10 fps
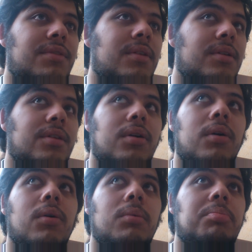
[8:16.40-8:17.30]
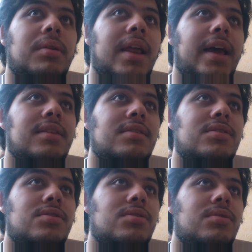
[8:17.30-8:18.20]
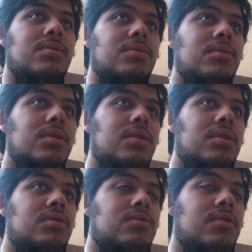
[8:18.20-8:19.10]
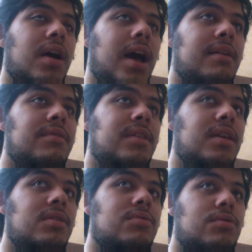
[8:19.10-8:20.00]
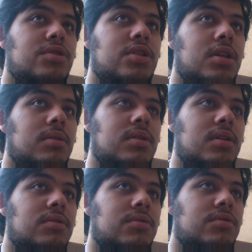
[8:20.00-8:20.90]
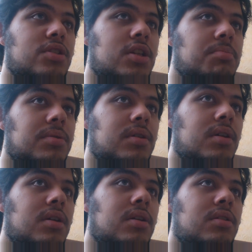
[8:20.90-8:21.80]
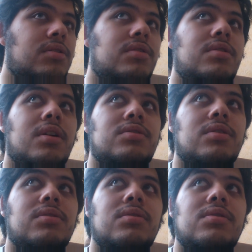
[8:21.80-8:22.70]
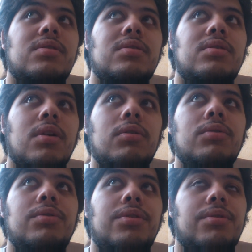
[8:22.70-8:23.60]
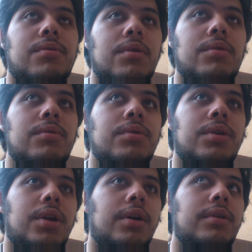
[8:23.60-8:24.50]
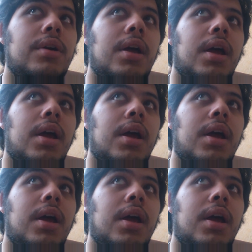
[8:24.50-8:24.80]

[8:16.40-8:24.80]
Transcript: the whole plan to have the internship doesn't go through, you know,